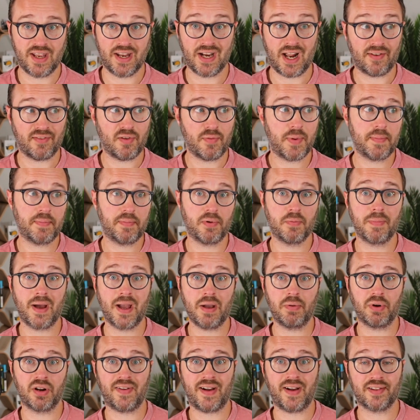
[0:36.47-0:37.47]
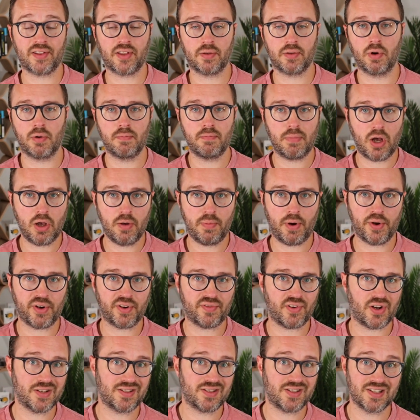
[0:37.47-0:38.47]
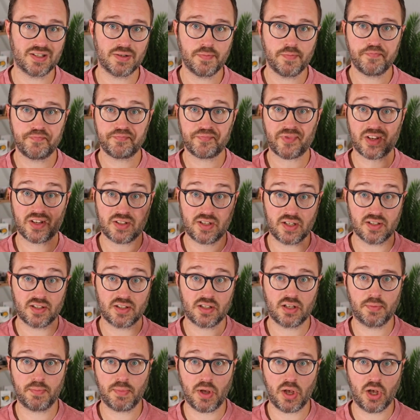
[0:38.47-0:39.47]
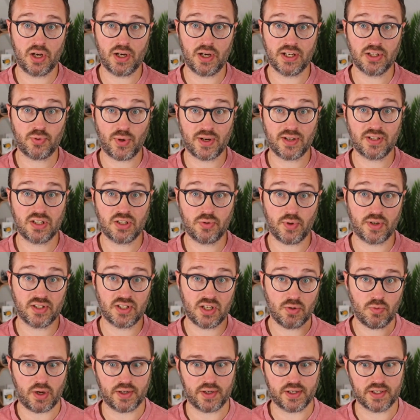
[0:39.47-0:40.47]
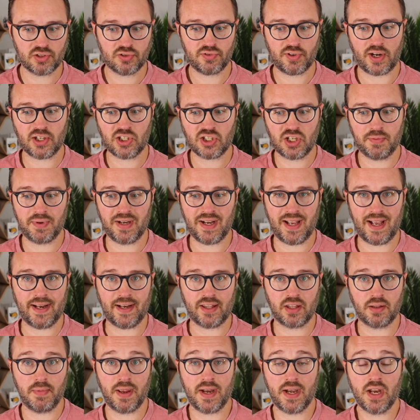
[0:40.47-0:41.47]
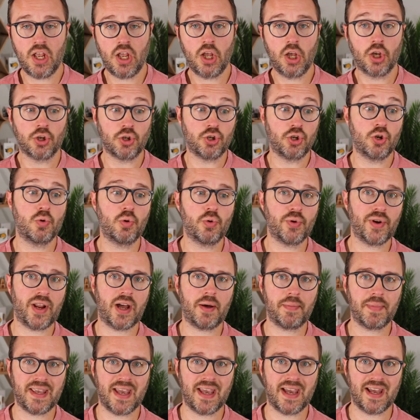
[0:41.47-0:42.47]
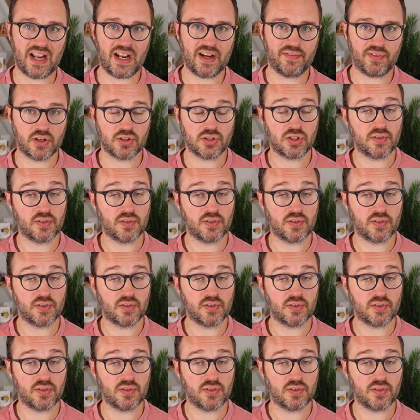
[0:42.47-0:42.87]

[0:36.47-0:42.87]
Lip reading: And other people may well have had them on mobile devices since early 2021. It's gradually been adding them in. You will now be getting adverts.